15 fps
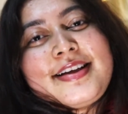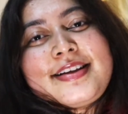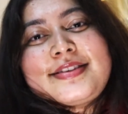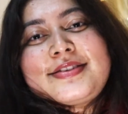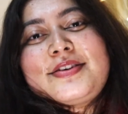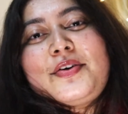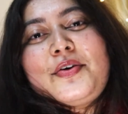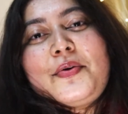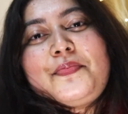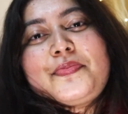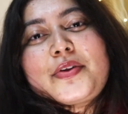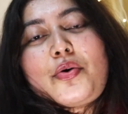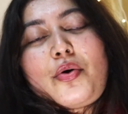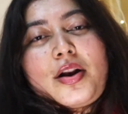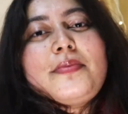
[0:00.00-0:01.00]
So
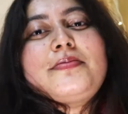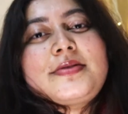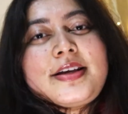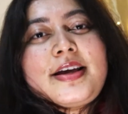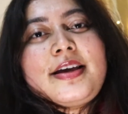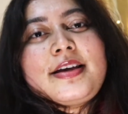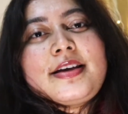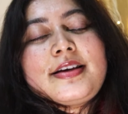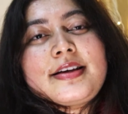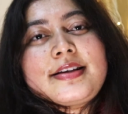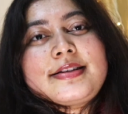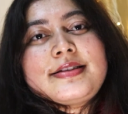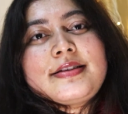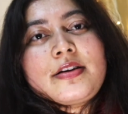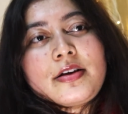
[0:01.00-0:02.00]
all I'm saying
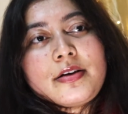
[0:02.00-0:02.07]
is,